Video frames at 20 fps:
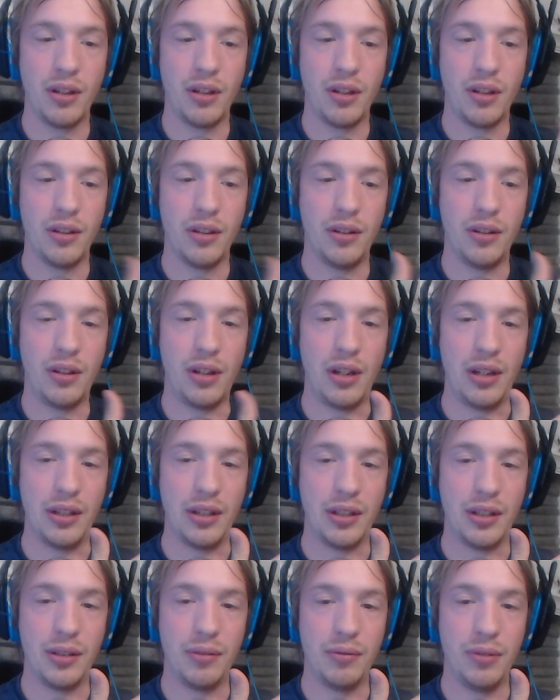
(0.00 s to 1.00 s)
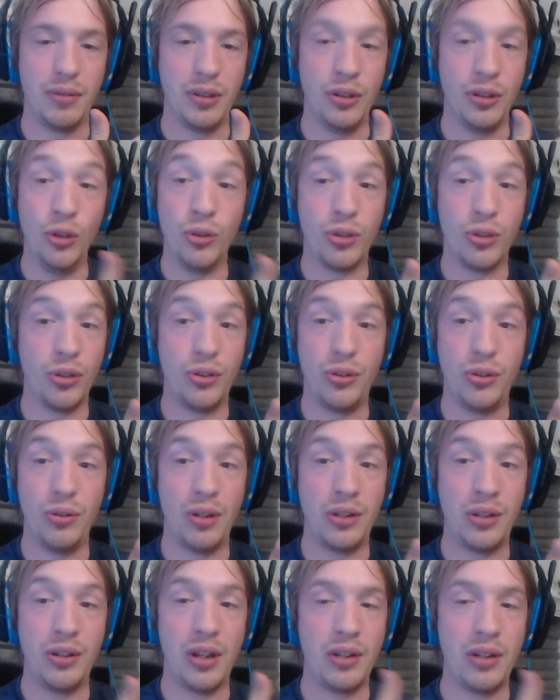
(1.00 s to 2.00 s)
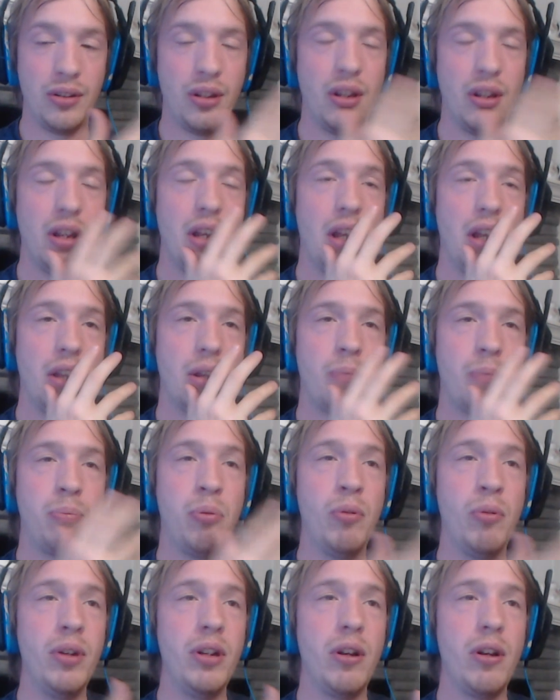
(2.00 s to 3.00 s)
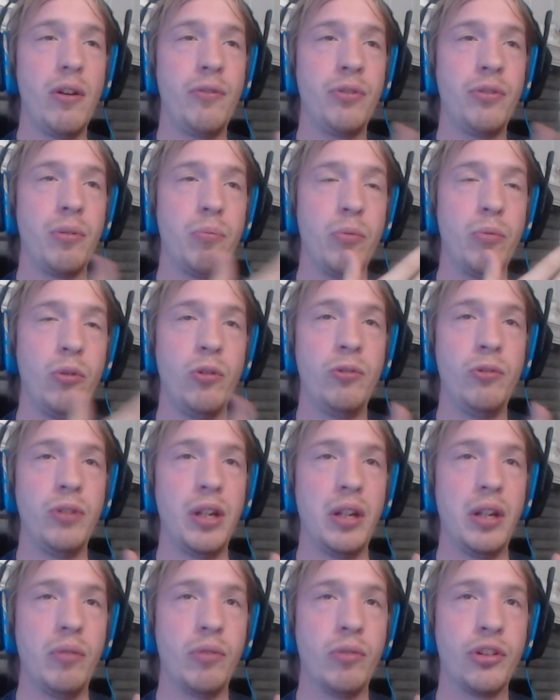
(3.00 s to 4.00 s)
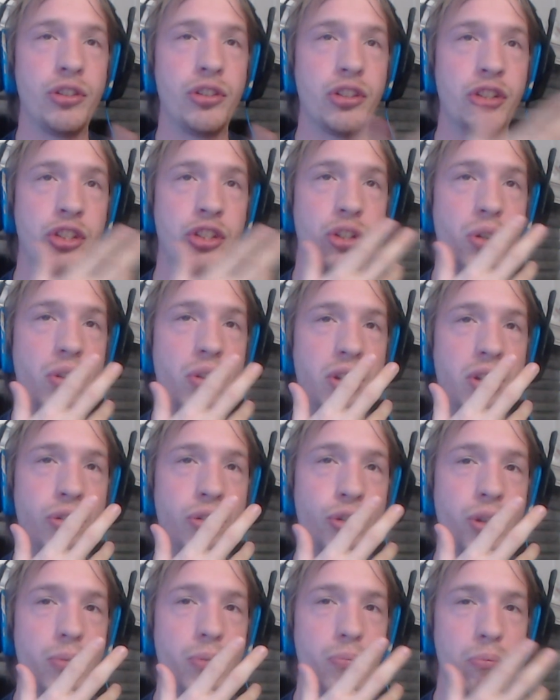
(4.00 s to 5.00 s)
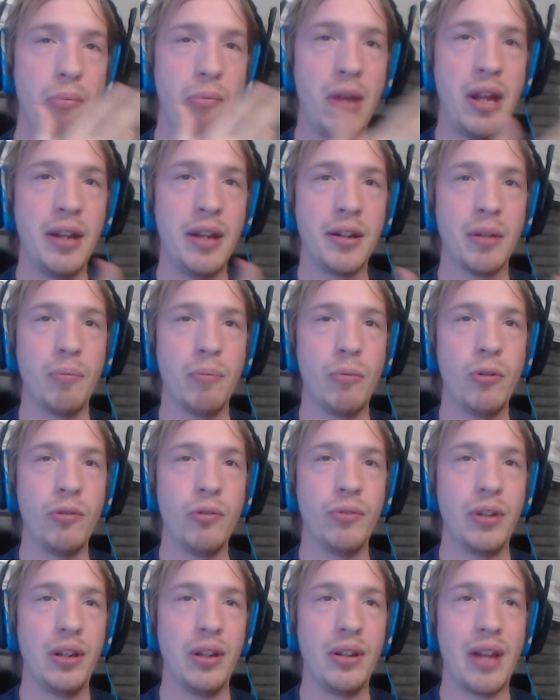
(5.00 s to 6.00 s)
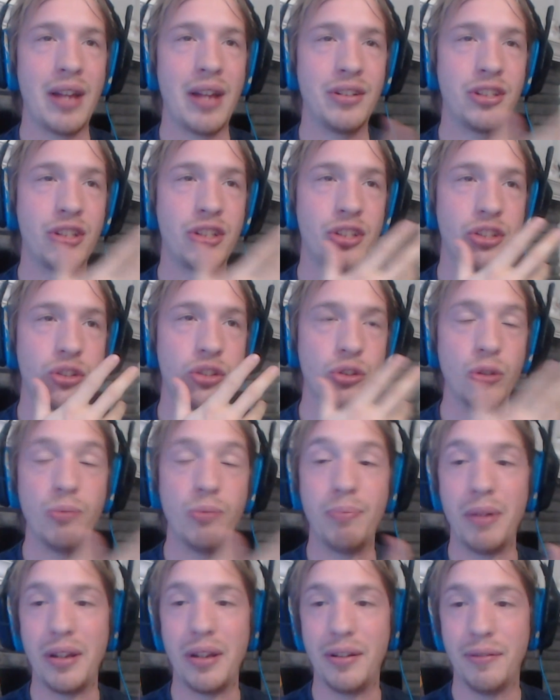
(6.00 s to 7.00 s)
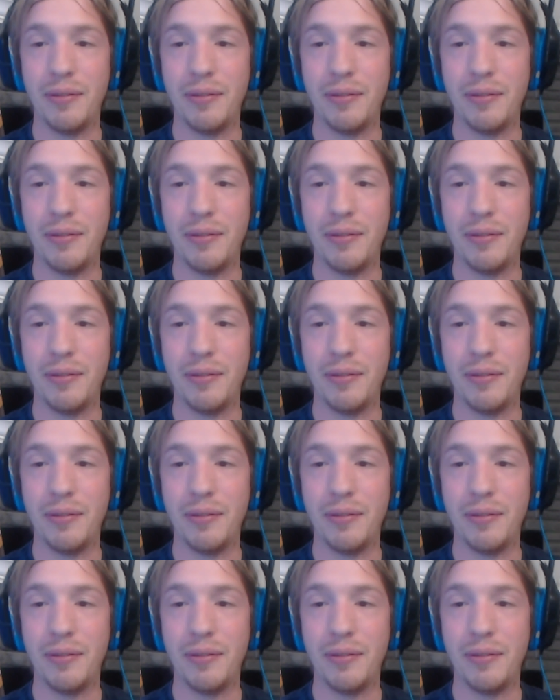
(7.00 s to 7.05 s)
Like, the point of the movie was to show that you can make a movie that's stupid